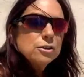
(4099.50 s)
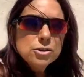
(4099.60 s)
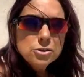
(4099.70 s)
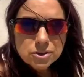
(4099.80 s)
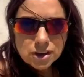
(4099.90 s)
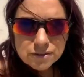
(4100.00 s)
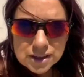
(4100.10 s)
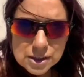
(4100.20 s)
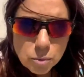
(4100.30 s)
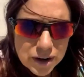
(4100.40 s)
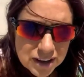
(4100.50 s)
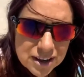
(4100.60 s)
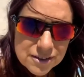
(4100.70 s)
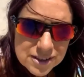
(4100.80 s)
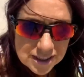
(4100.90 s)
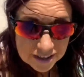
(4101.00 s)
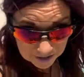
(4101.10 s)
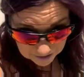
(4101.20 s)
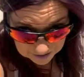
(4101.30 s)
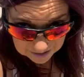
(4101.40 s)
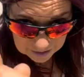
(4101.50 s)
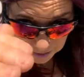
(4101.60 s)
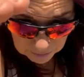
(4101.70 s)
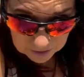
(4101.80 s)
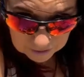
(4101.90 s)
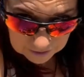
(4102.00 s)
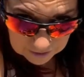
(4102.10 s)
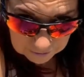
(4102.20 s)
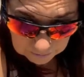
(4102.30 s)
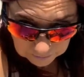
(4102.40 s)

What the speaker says: Don't you love these waves? These are intense waves.